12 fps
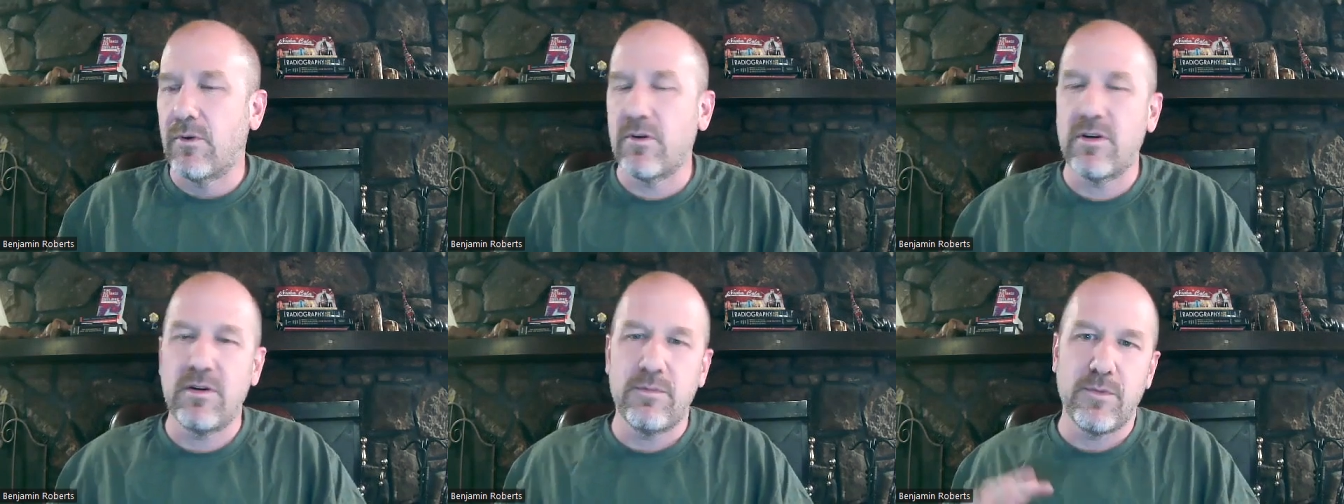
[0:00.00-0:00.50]

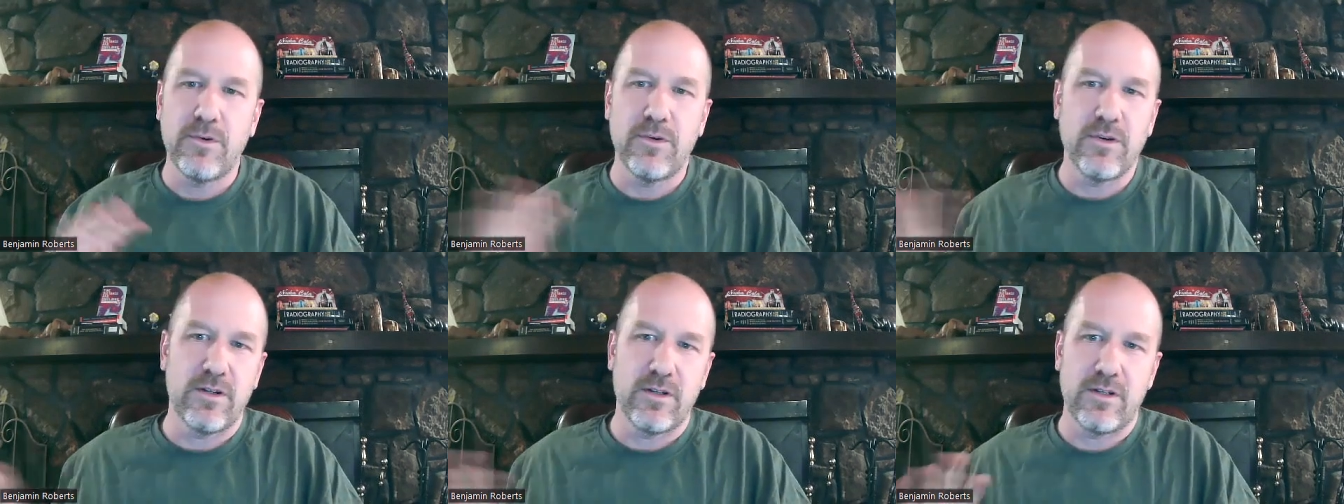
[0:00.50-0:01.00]
more and
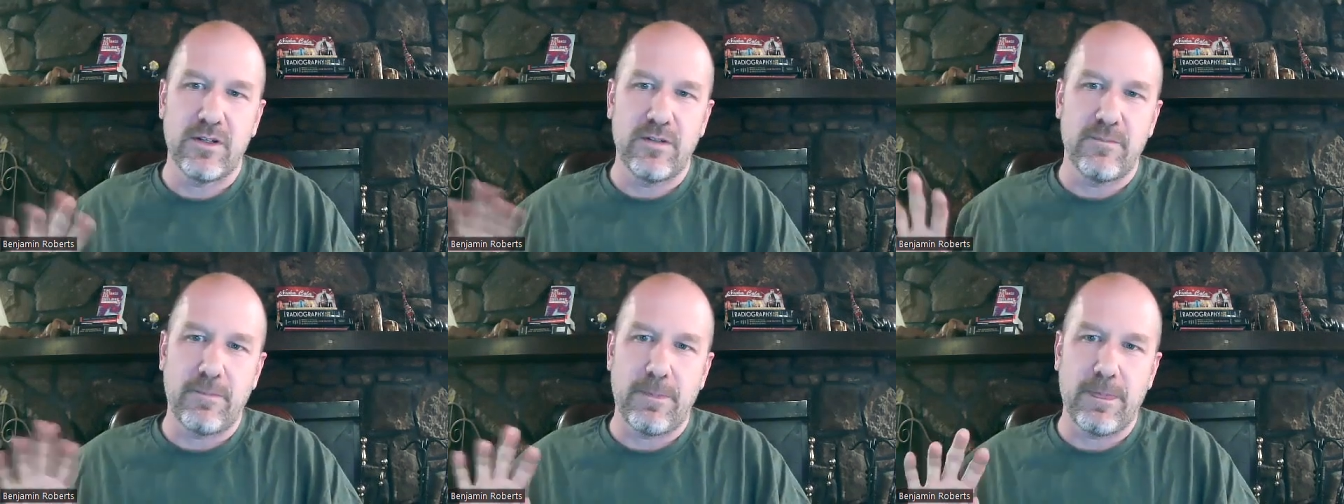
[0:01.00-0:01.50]
more
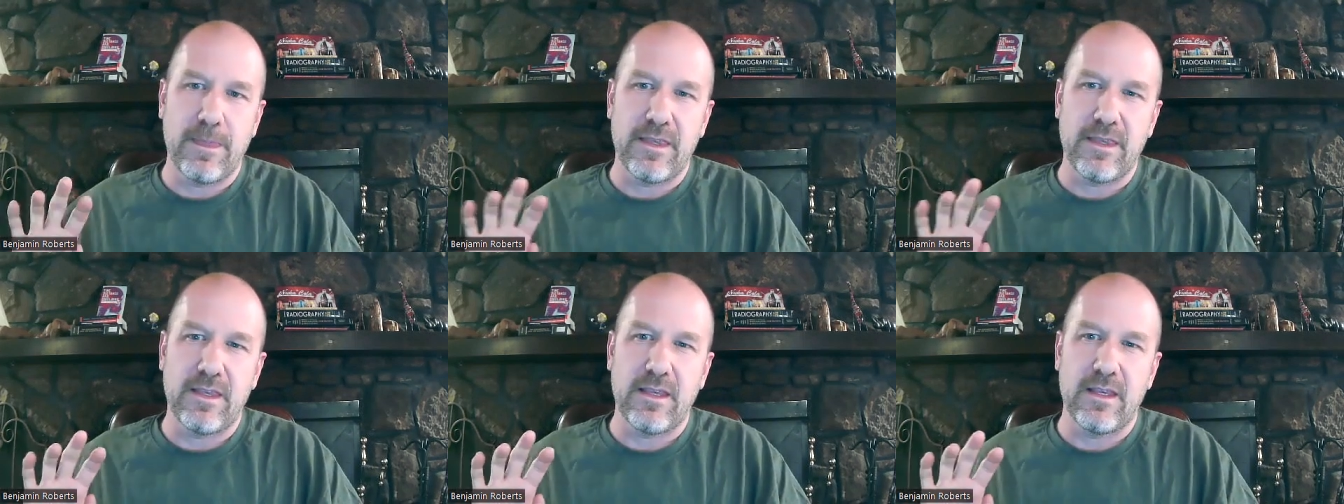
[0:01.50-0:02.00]

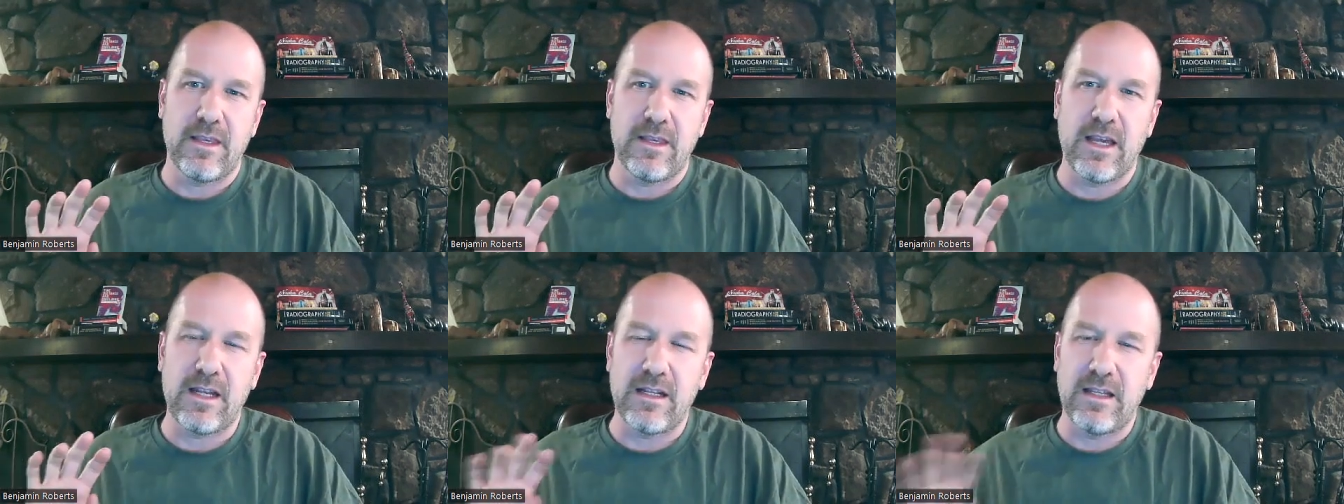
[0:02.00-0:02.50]

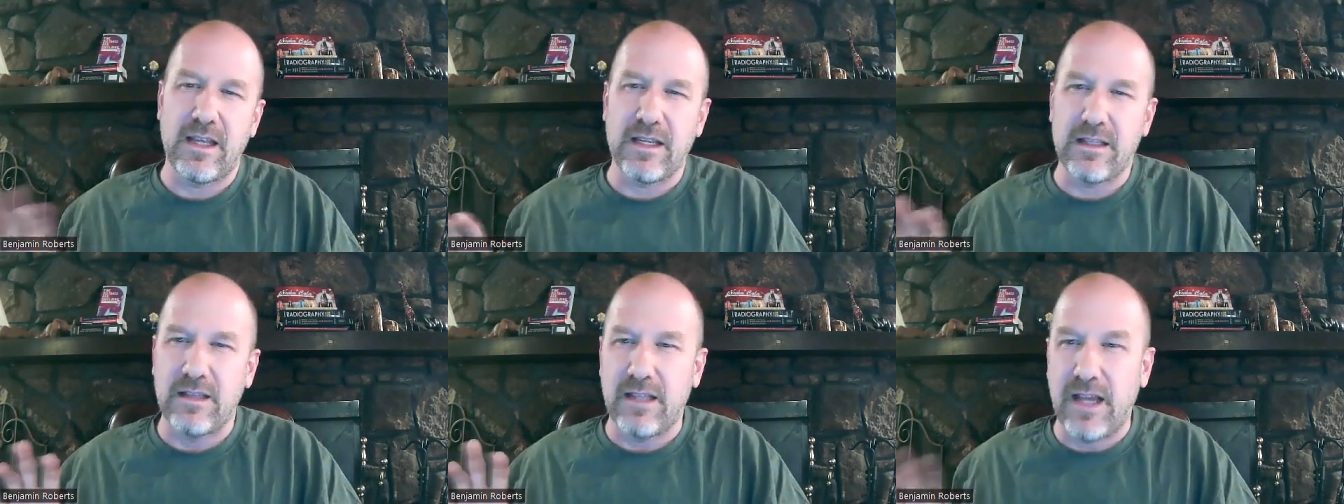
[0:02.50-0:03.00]
kind of
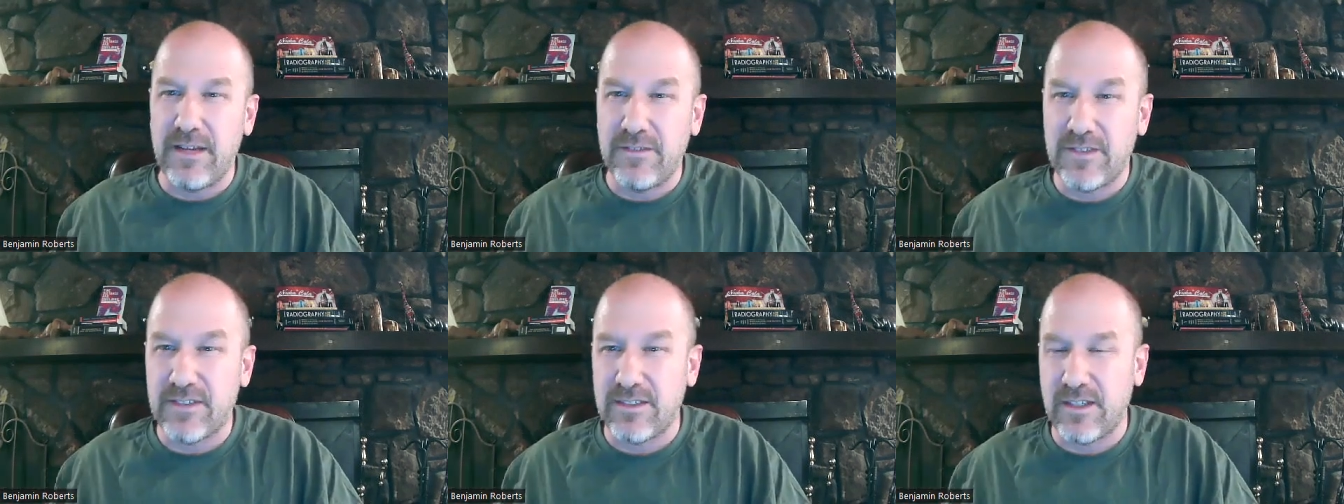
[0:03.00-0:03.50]
like
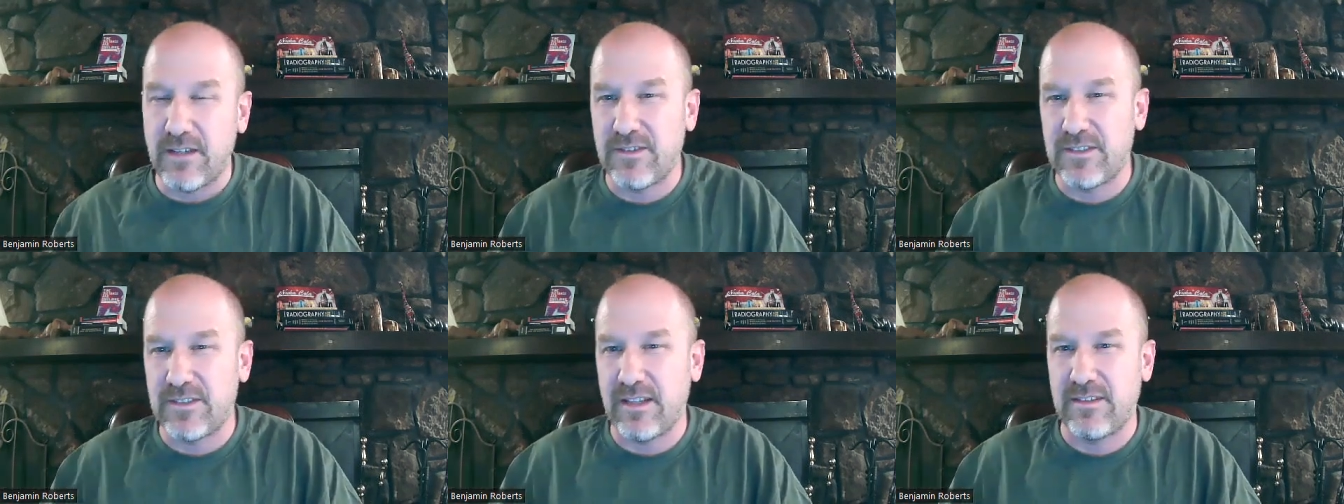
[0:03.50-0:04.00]
life
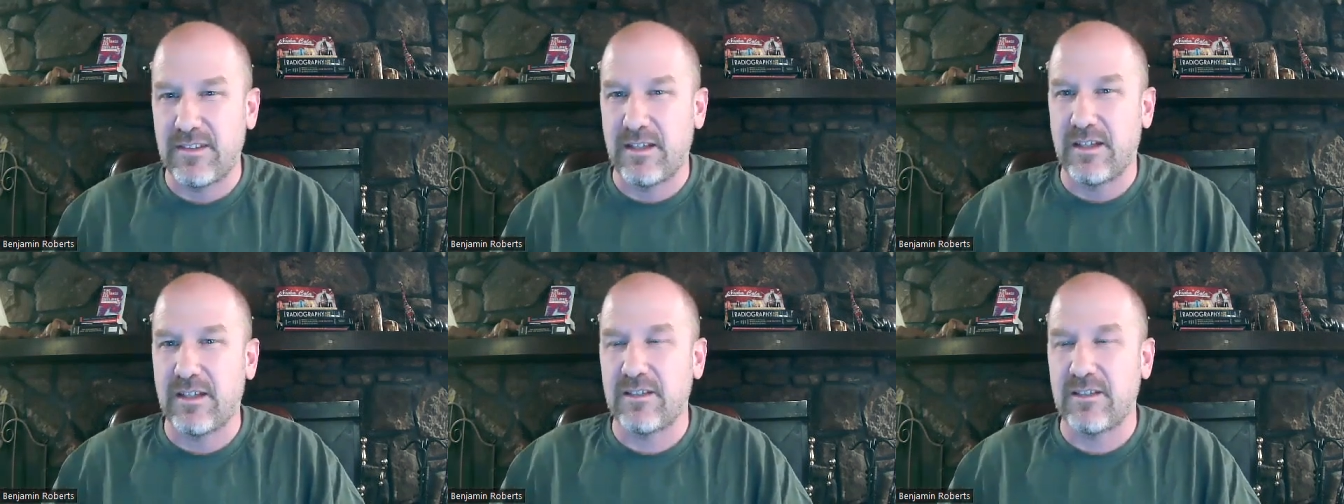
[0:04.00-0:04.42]
stuff sets in.